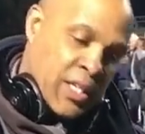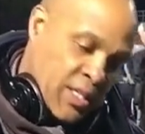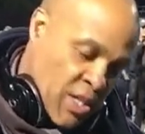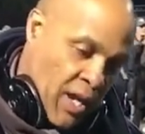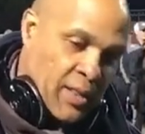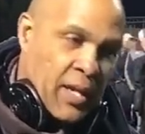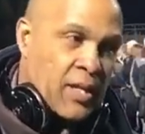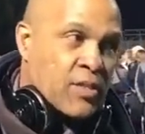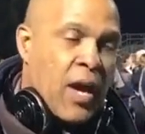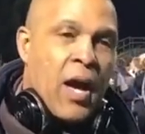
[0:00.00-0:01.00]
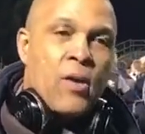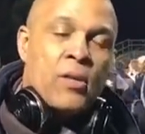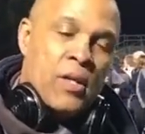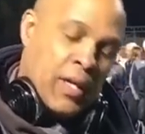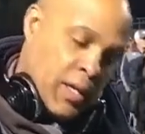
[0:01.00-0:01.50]
check things out,
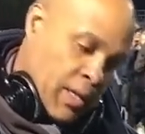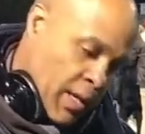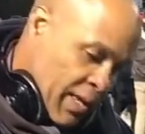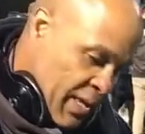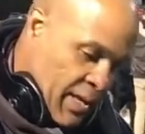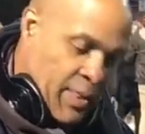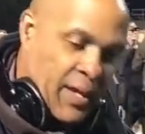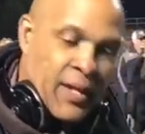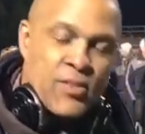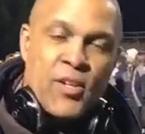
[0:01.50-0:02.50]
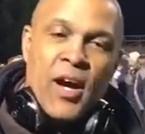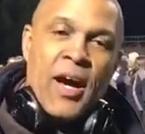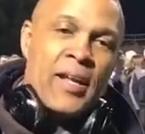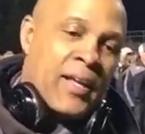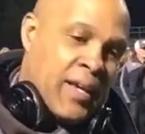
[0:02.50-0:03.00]
get things
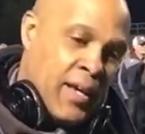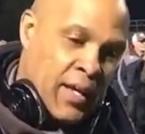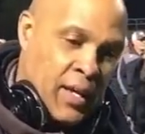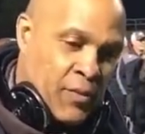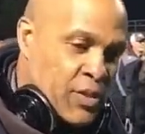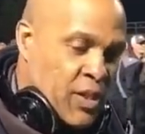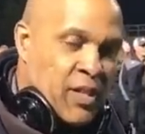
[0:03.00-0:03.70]
done give us a